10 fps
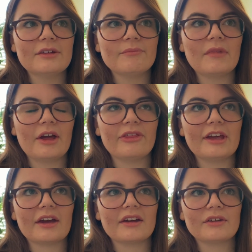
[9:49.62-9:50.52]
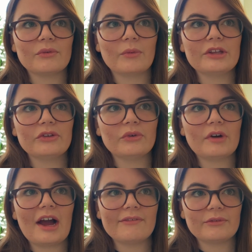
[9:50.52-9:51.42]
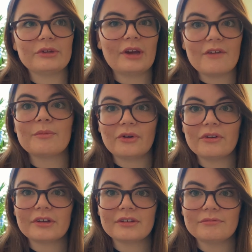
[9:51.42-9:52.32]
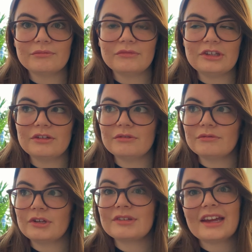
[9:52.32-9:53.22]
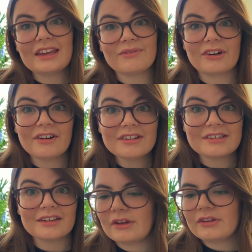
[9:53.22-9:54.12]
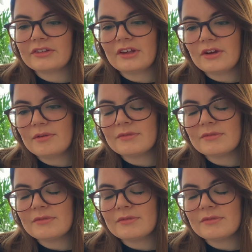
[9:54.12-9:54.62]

I think when you have a blog, you take it for granted. So